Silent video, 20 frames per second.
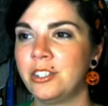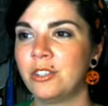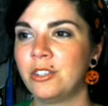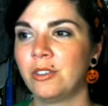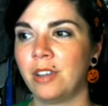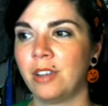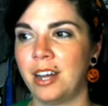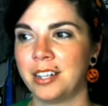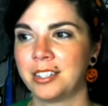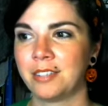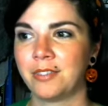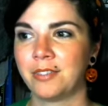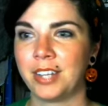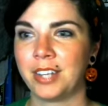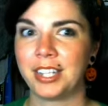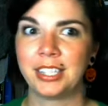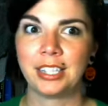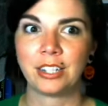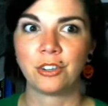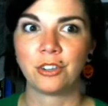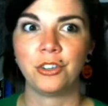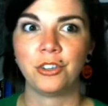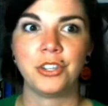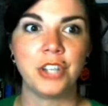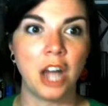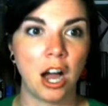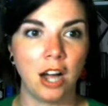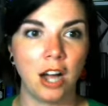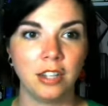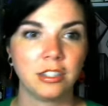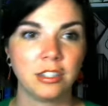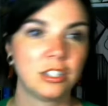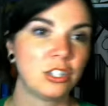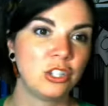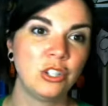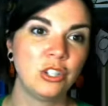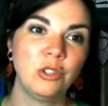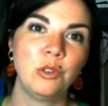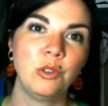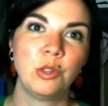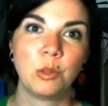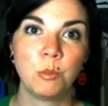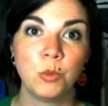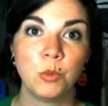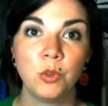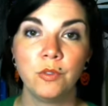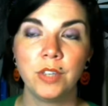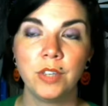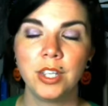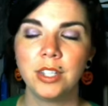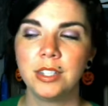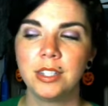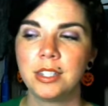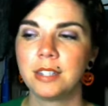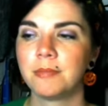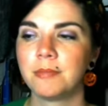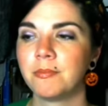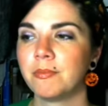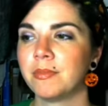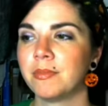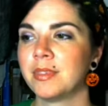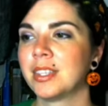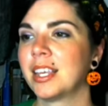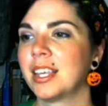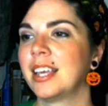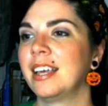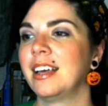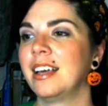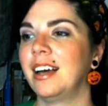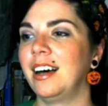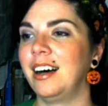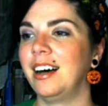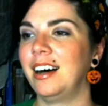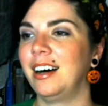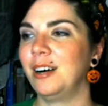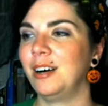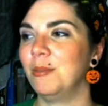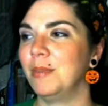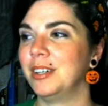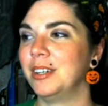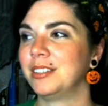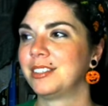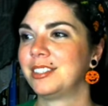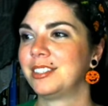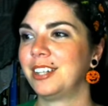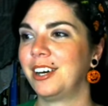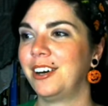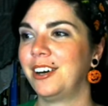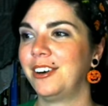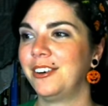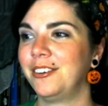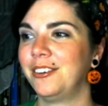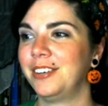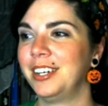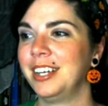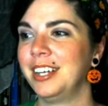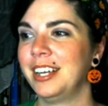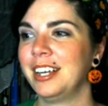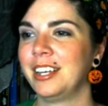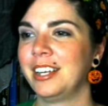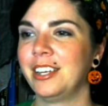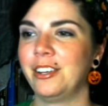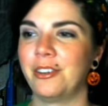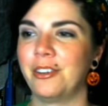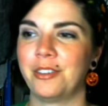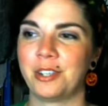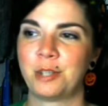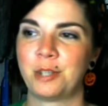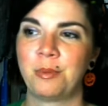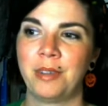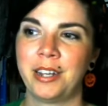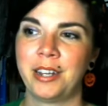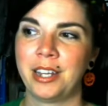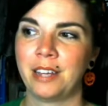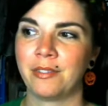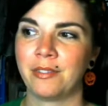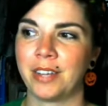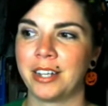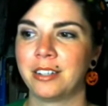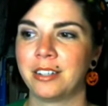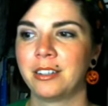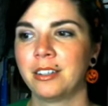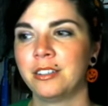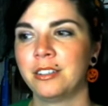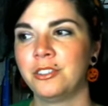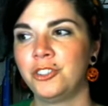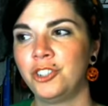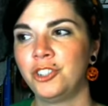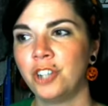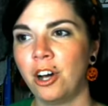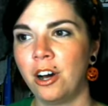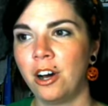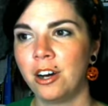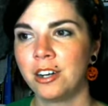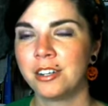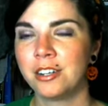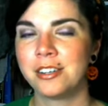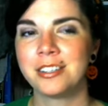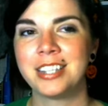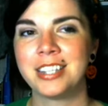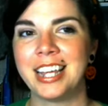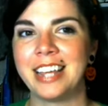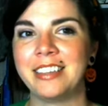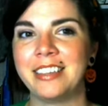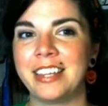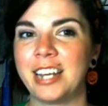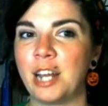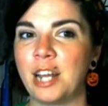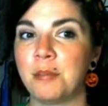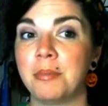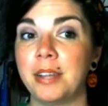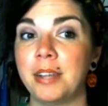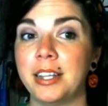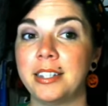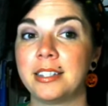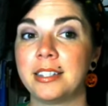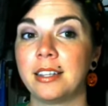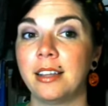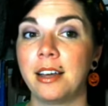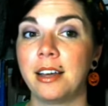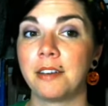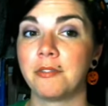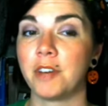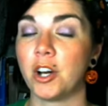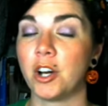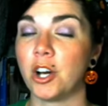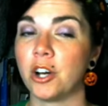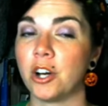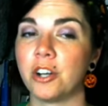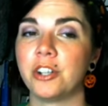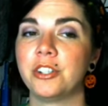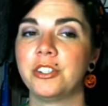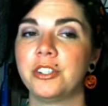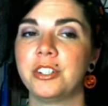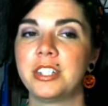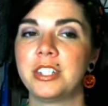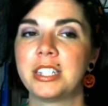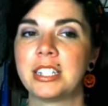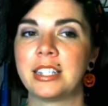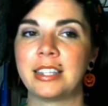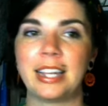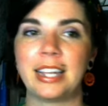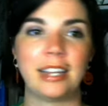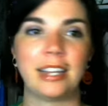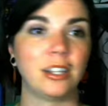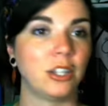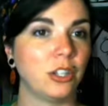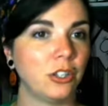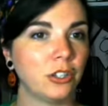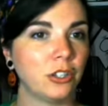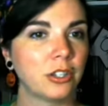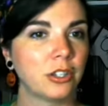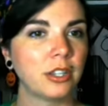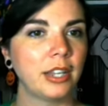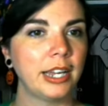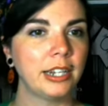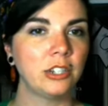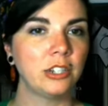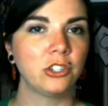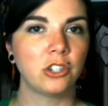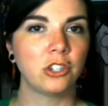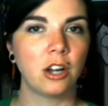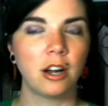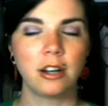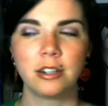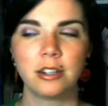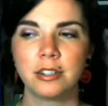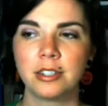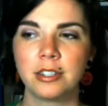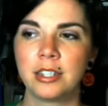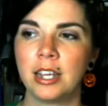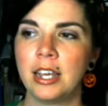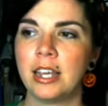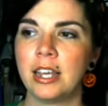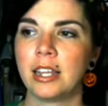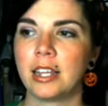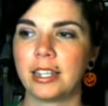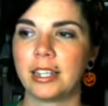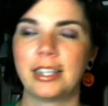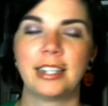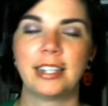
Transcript: lots of like little nods to the movies. So, you know, there's plenty of like jars, and then I placed a lot of urns that look like jars. Like that's